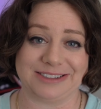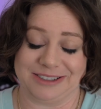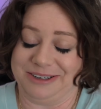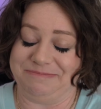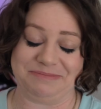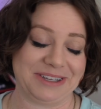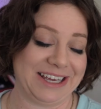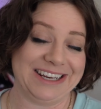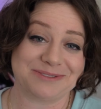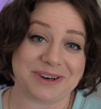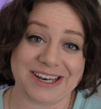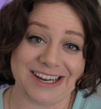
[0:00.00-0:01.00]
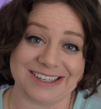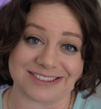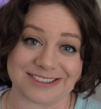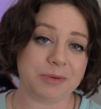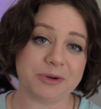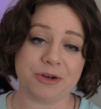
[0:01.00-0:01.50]
So it is what it
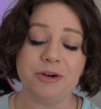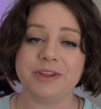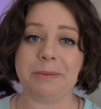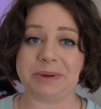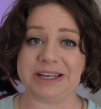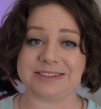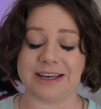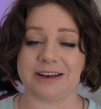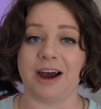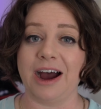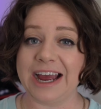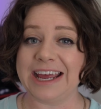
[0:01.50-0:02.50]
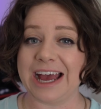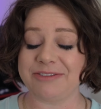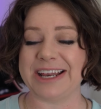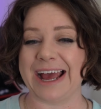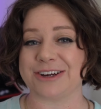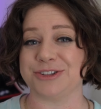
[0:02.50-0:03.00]
is. But with all that being said, I
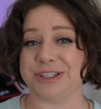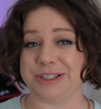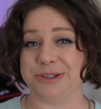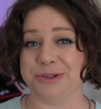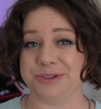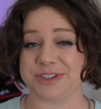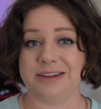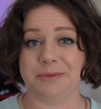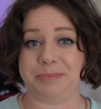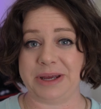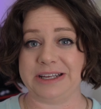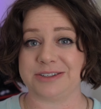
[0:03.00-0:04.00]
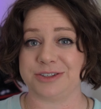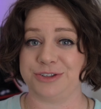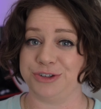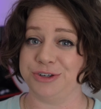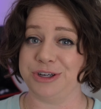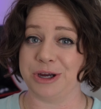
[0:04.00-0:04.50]
haven't actually used the Beats
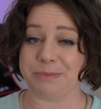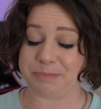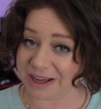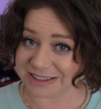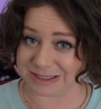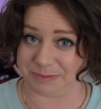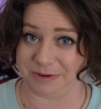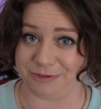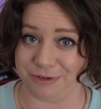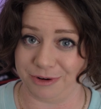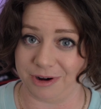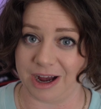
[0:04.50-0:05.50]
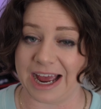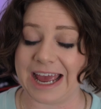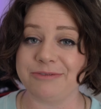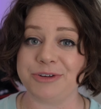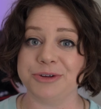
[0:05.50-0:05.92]
Studio Buds before. I have